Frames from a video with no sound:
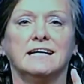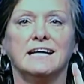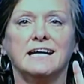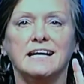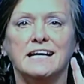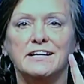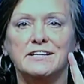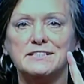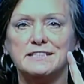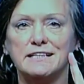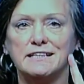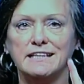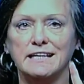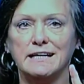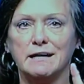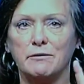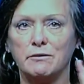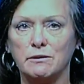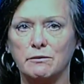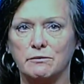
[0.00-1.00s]
Here's the thing. I
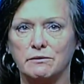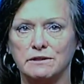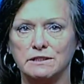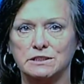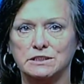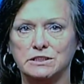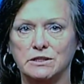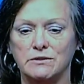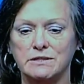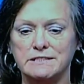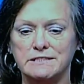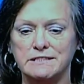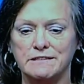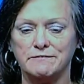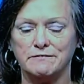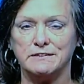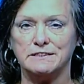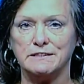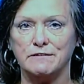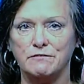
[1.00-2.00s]
want to really show a
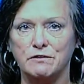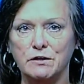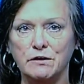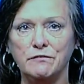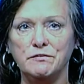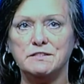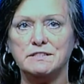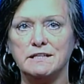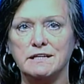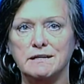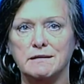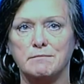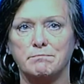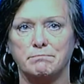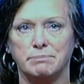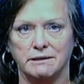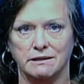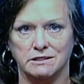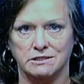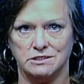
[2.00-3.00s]
difference. If you've seen a
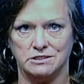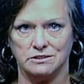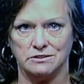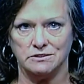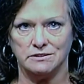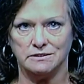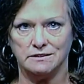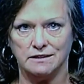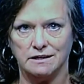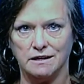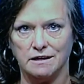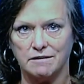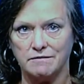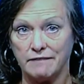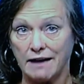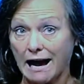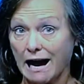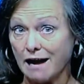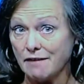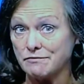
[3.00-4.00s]
picture of
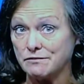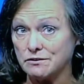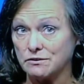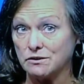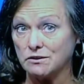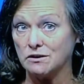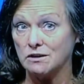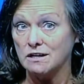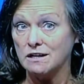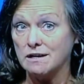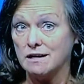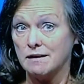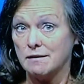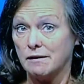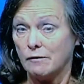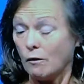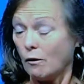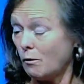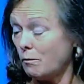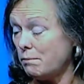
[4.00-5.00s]
after
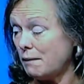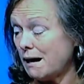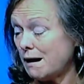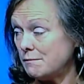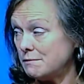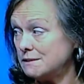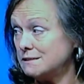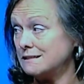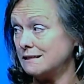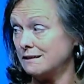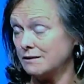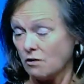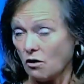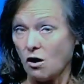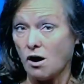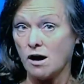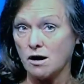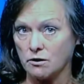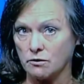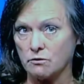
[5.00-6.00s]
Obama's
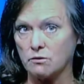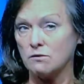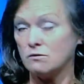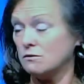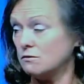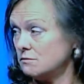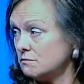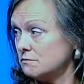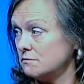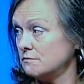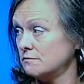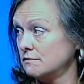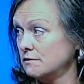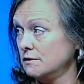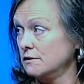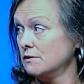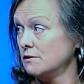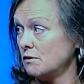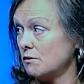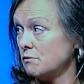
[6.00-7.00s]
inaugural,
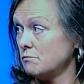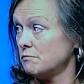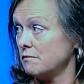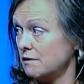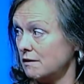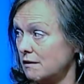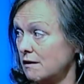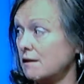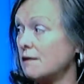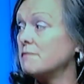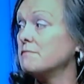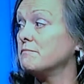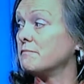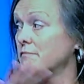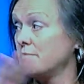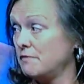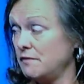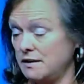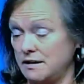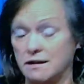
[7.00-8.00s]

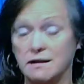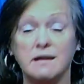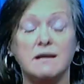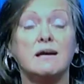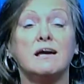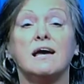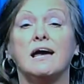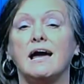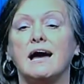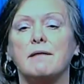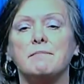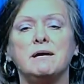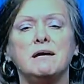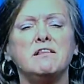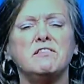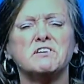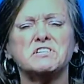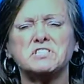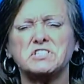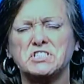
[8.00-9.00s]
thing, I mean,
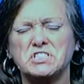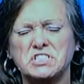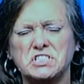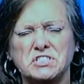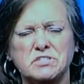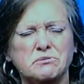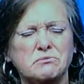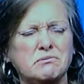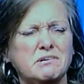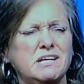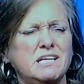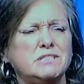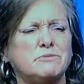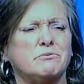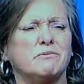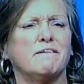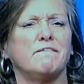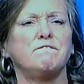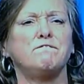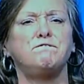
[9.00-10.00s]
the streets
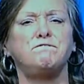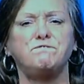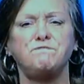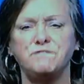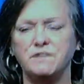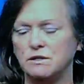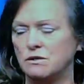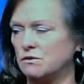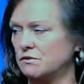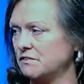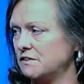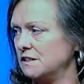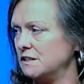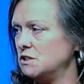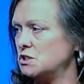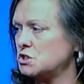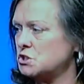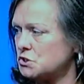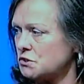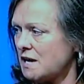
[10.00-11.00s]
were filthy,
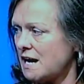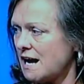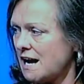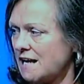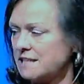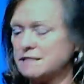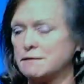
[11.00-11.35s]
trash.